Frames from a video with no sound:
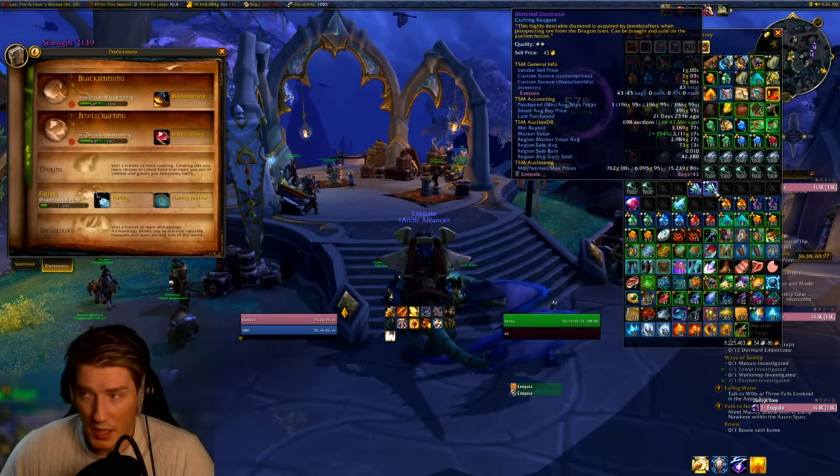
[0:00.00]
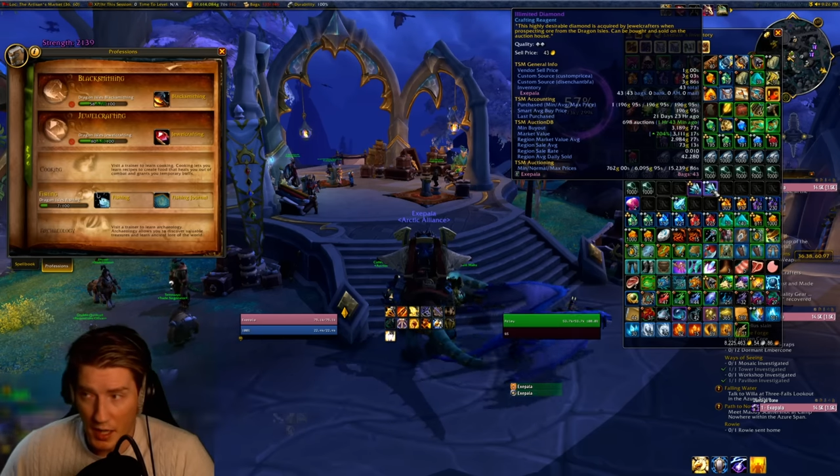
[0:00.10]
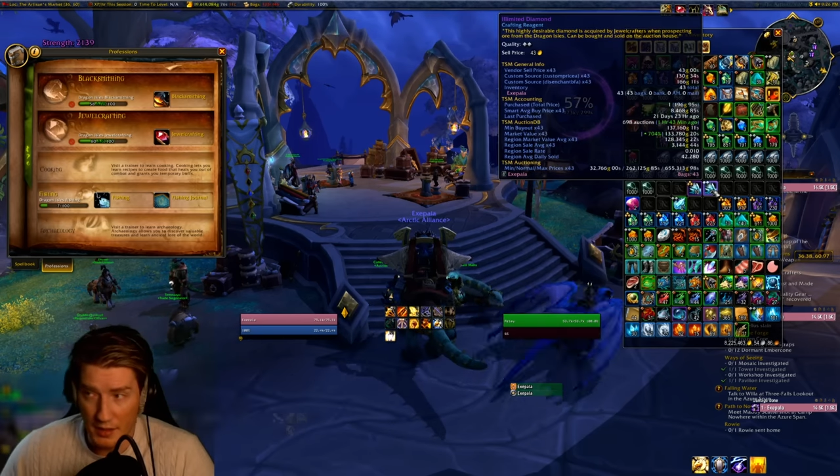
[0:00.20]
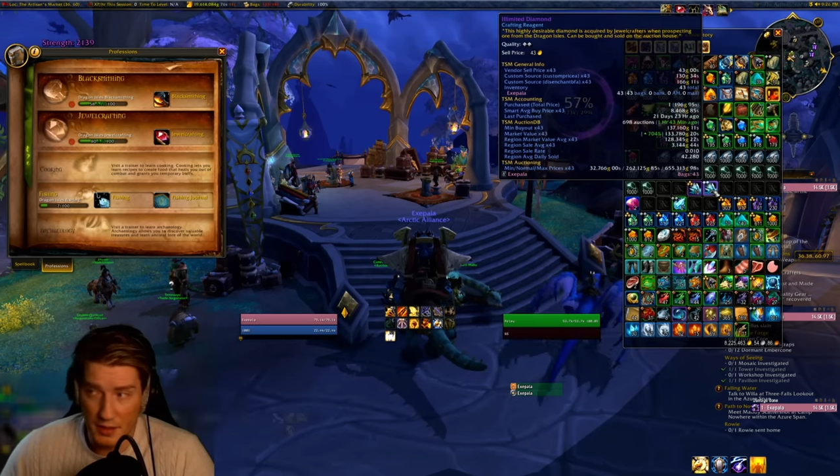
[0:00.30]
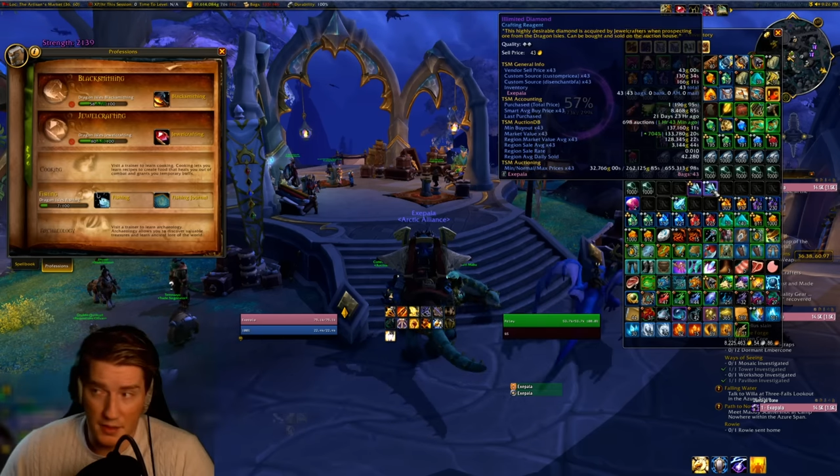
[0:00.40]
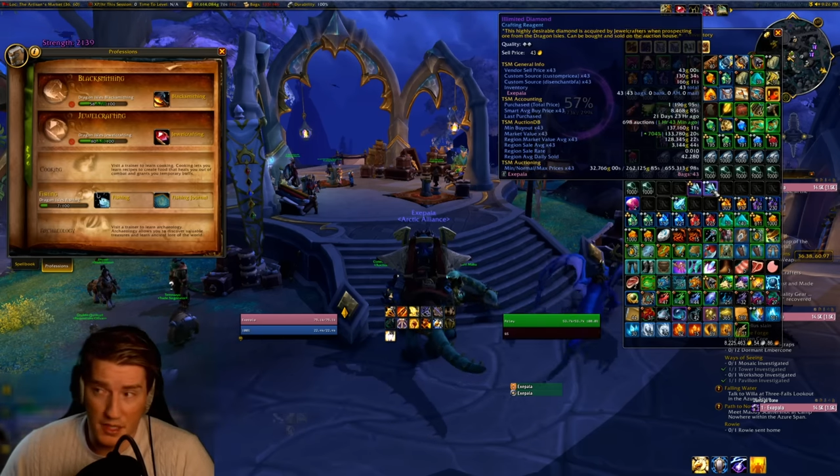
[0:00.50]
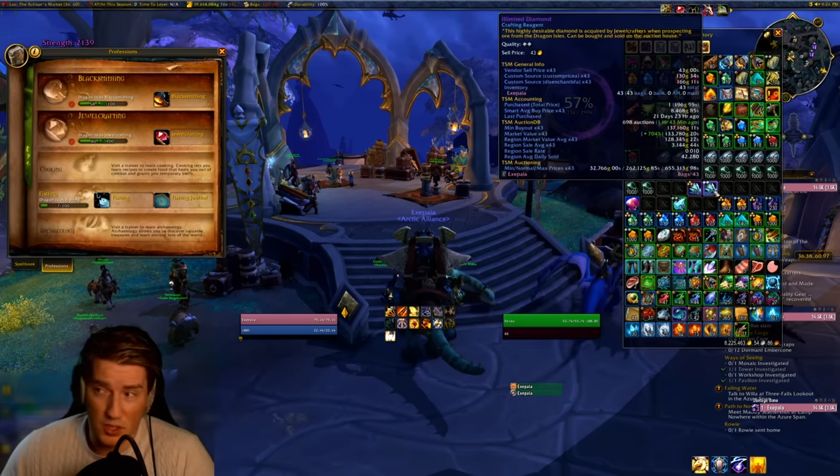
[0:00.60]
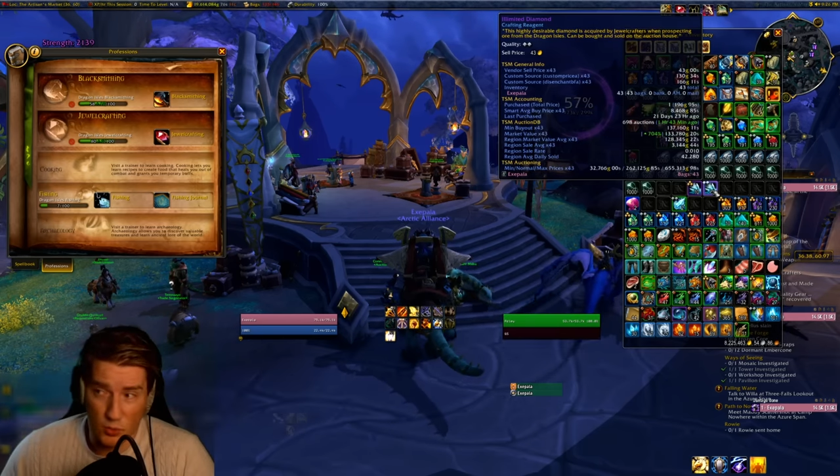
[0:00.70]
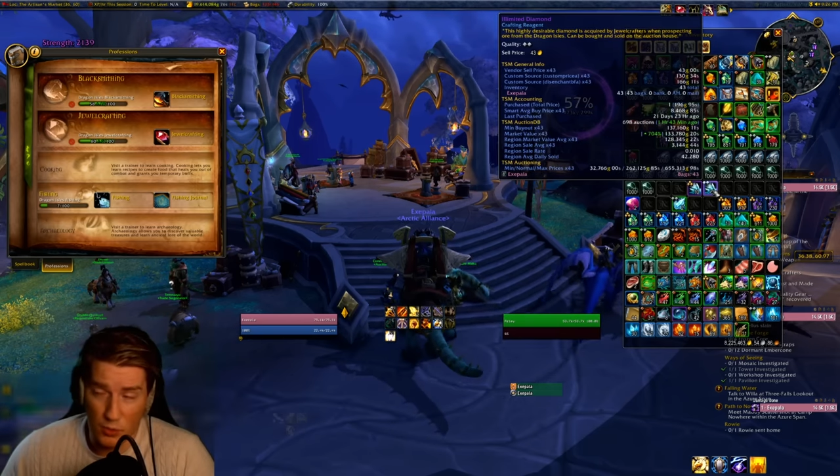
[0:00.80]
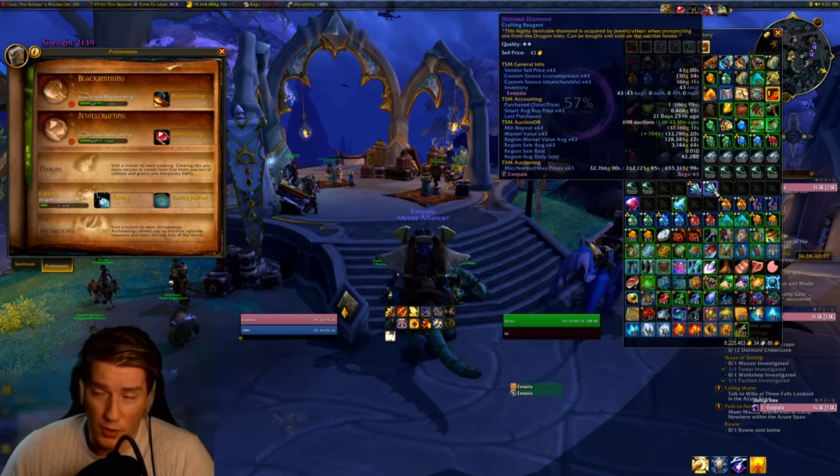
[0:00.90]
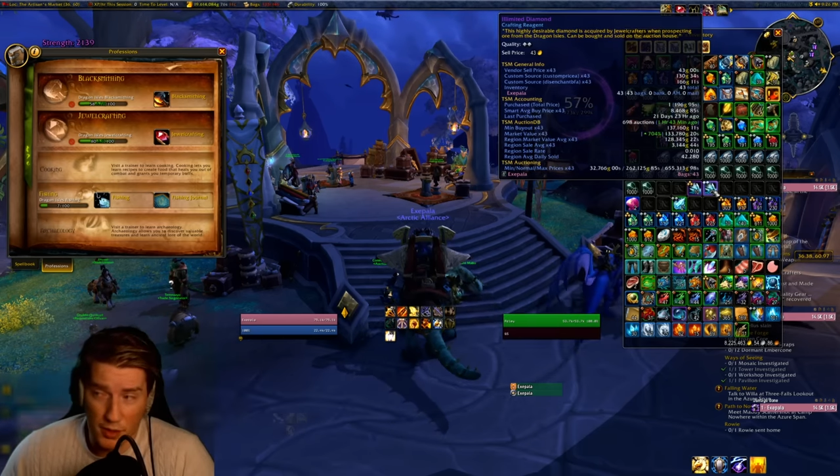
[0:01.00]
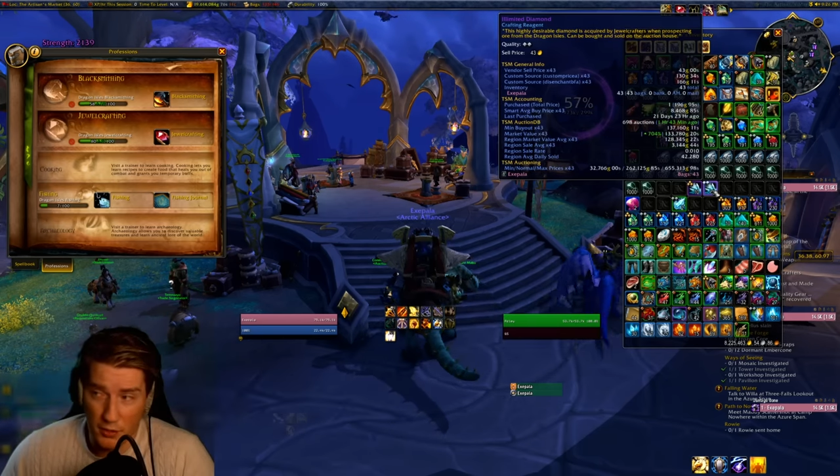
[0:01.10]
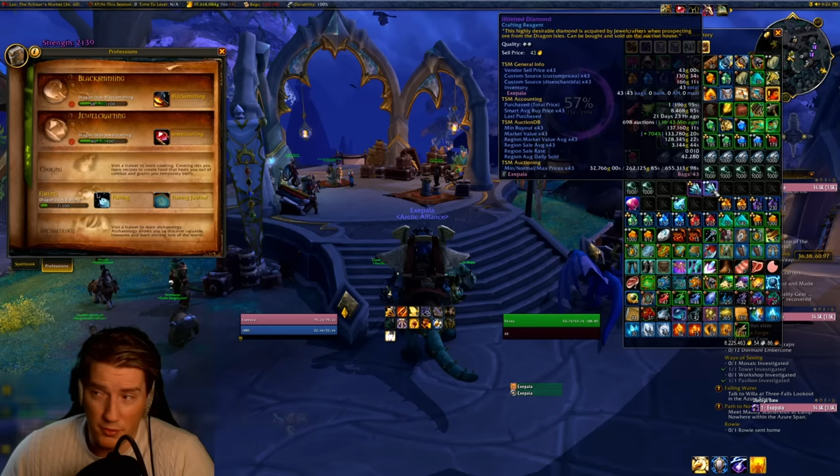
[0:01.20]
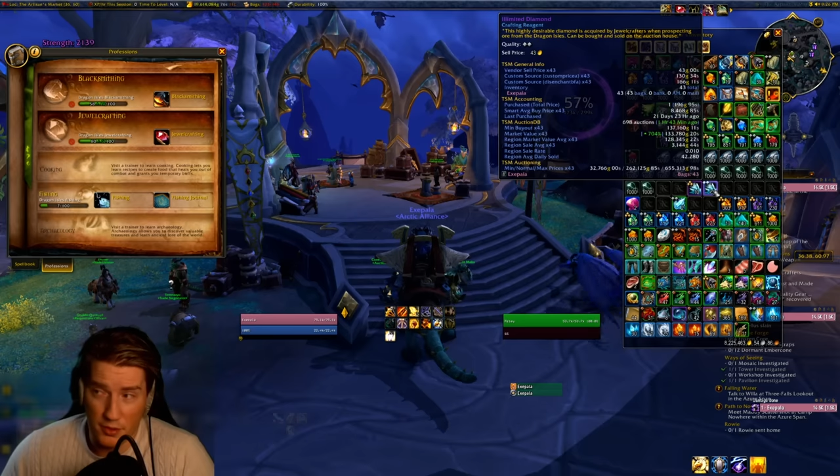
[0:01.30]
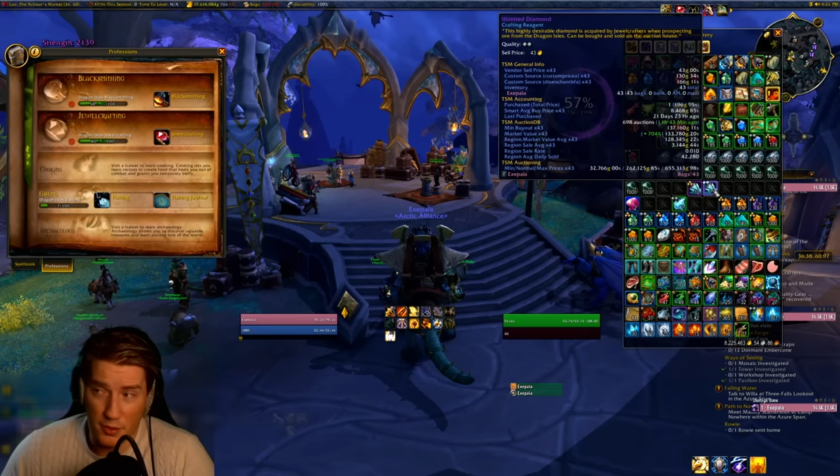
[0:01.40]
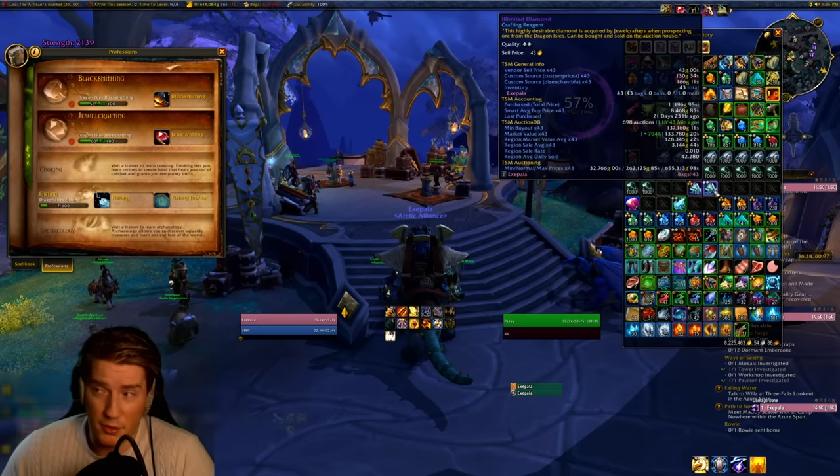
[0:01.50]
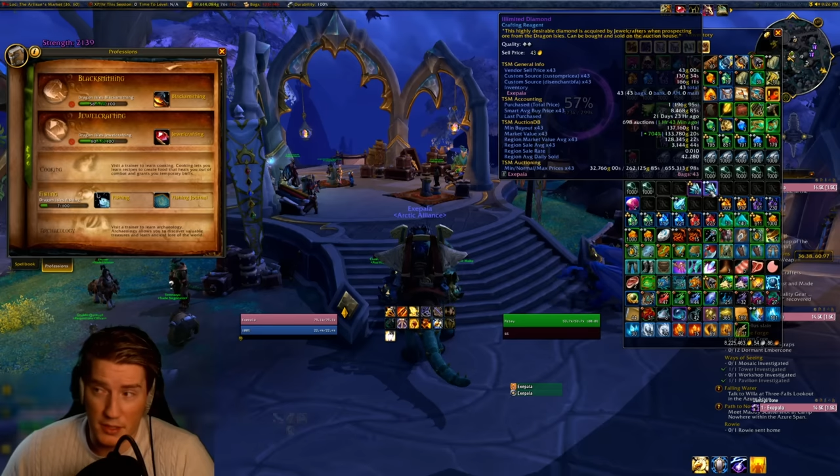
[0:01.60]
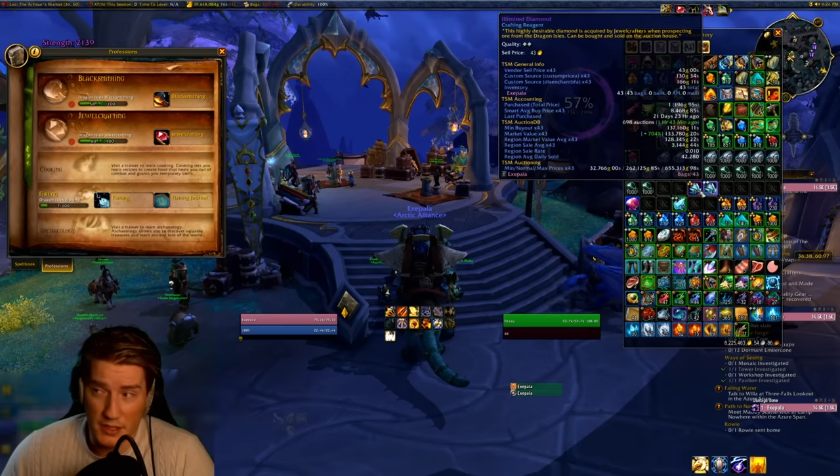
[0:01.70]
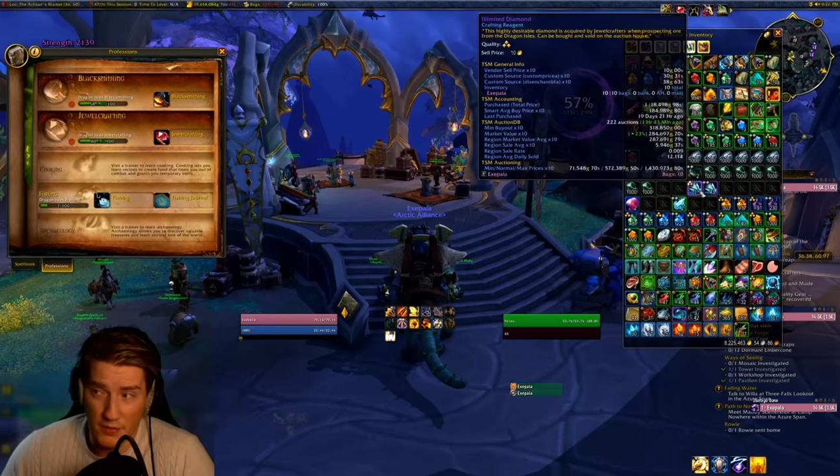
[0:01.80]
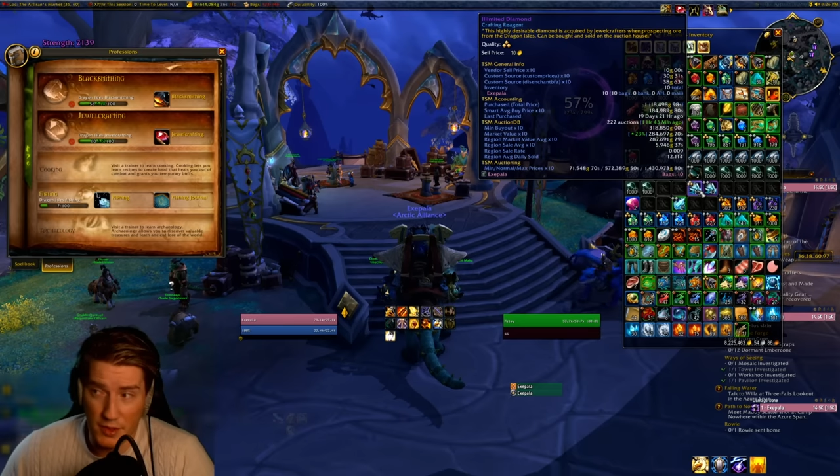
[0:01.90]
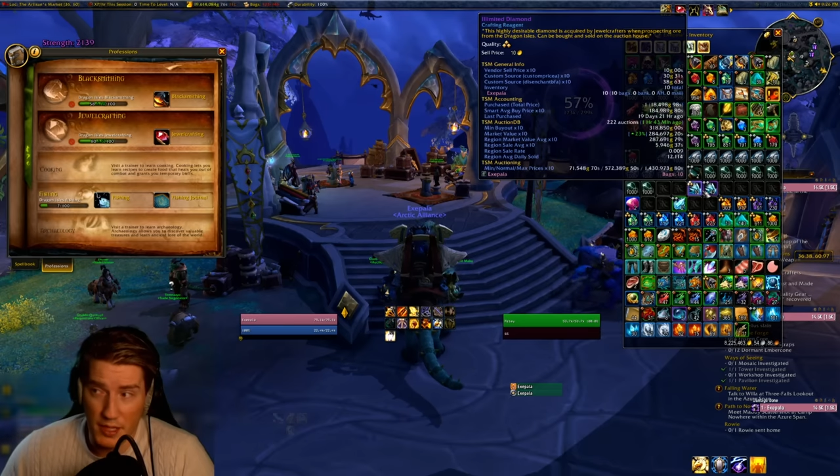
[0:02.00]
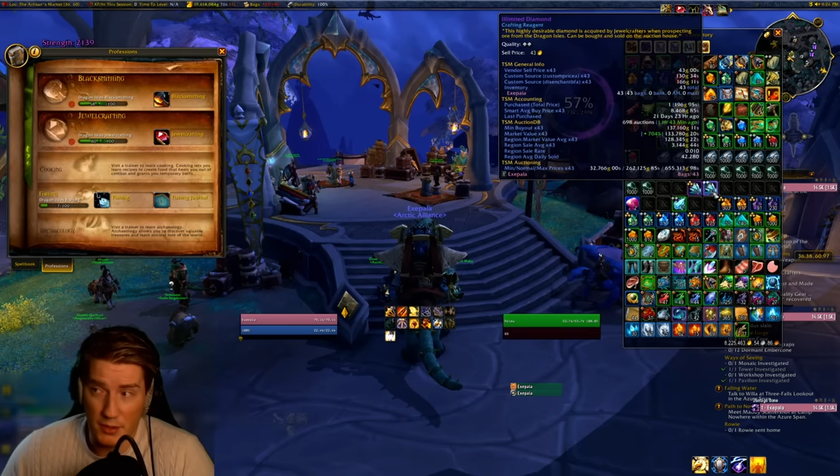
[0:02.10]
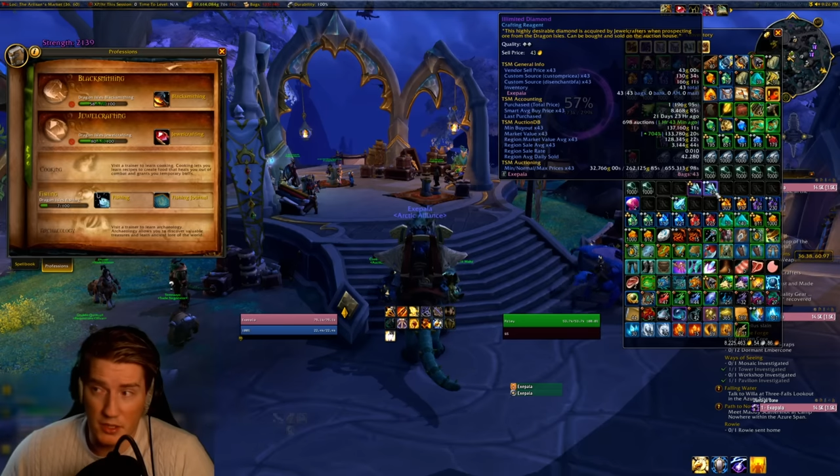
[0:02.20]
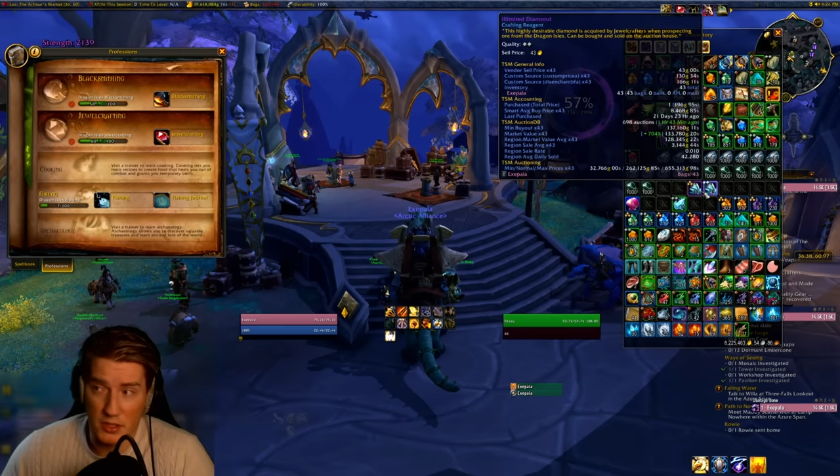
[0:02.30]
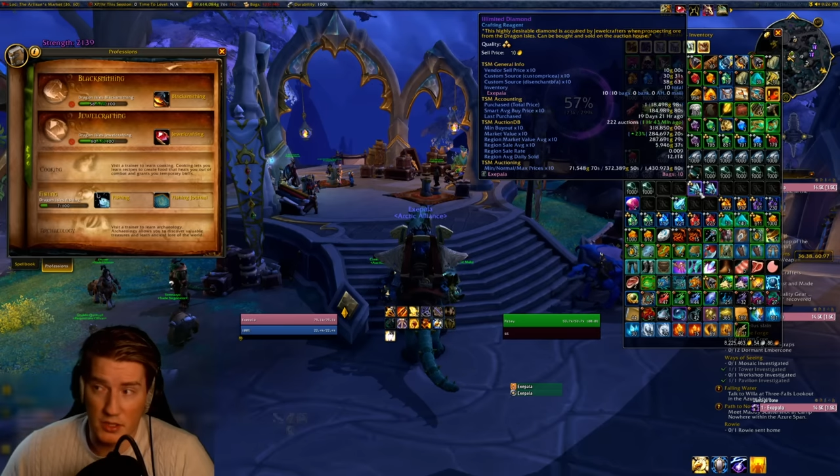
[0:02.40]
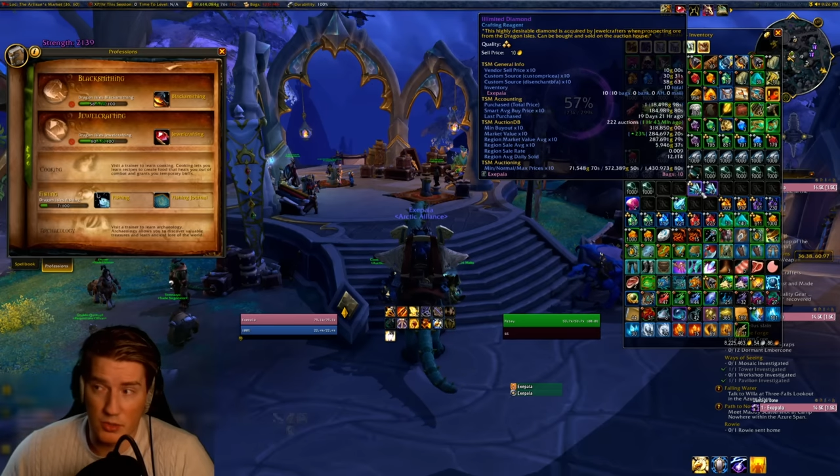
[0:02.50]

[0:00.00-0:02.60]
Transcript: And then these are worth 137,000,